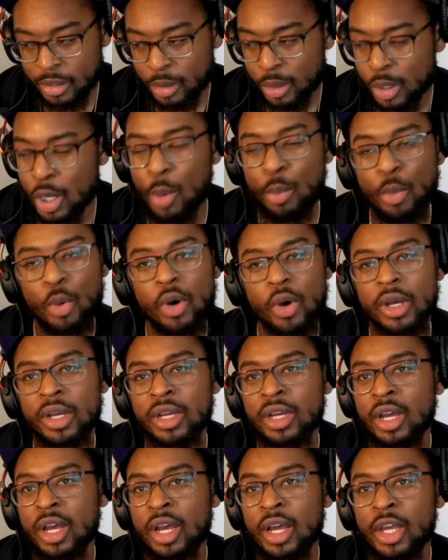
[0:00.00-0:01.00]
Come on.
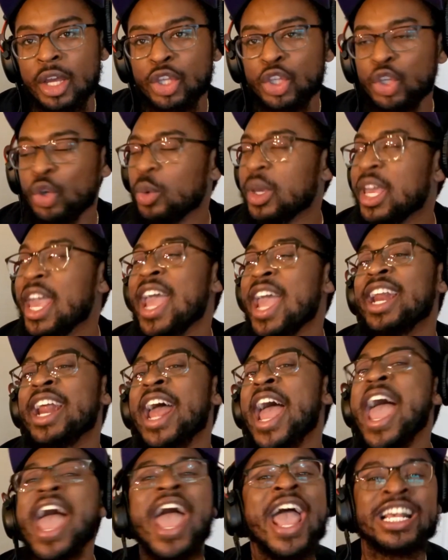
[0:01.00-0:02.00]
You can't
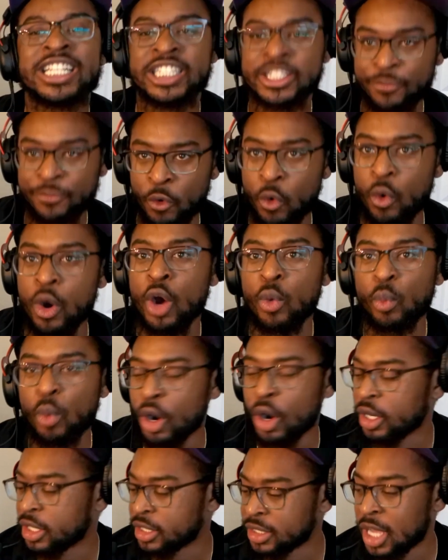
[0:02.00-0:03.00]
ask for a
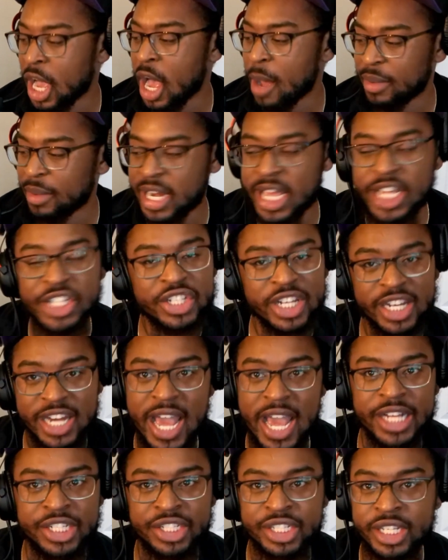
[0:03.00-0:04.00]
works combination in
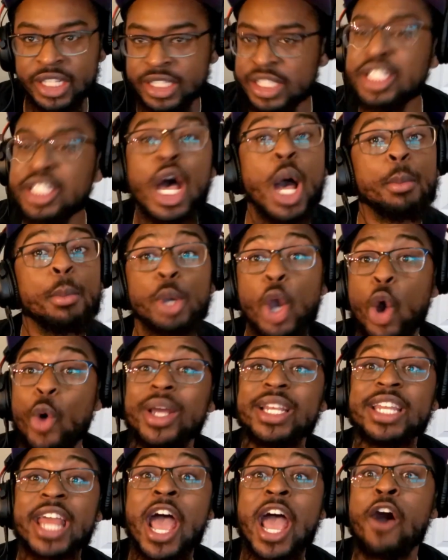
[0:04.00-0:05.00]
that shit. Something
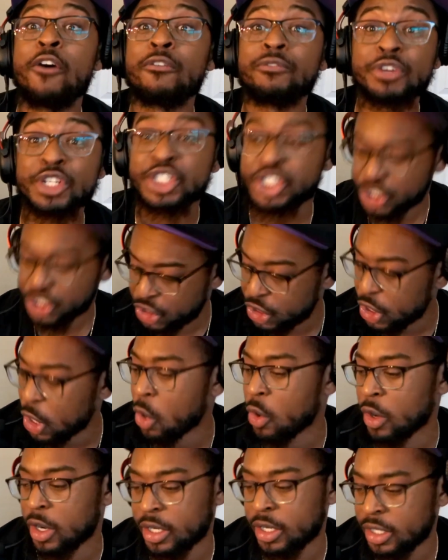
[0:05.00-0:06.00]
going down for
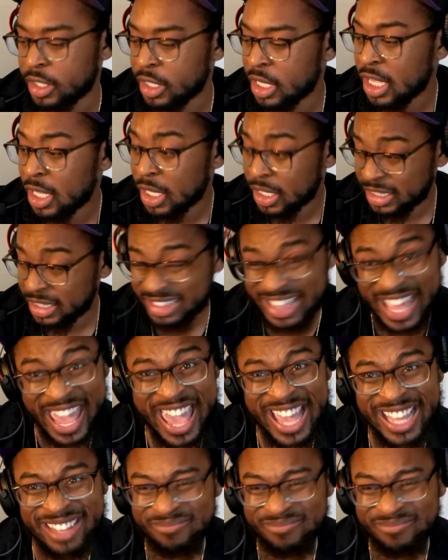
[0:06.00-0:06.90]
sure. That?